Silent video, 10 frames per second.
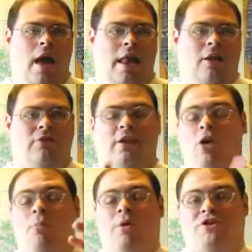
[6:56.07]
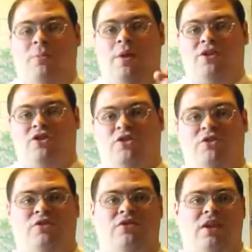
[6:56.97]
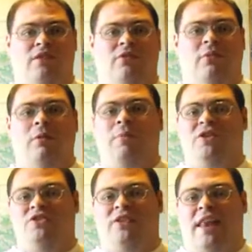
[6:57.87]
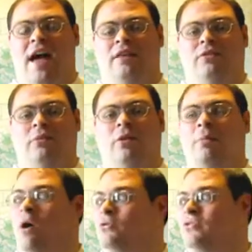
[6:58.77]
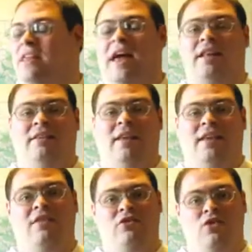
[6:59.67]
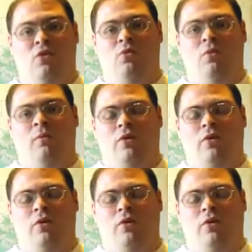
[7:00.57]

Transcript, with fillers: And I'll take a whole bunch of pictures and some of the pictures that I, some of the poses that I didn't do